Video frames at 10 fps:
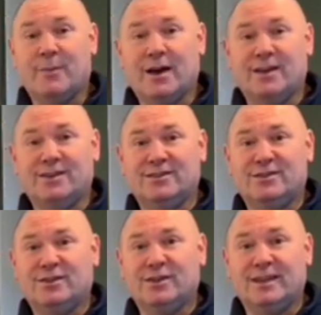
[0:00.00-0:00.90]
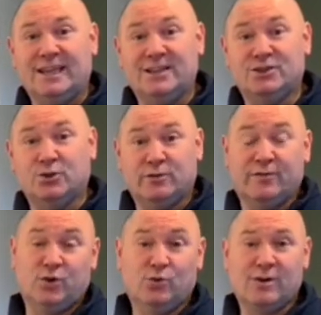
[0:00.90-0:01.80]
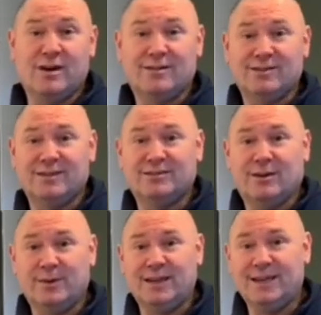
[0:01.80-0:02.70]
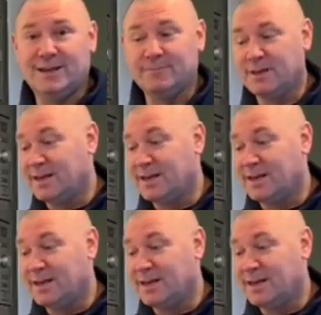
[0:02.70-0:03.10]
and that is good for your garden at this time of the year.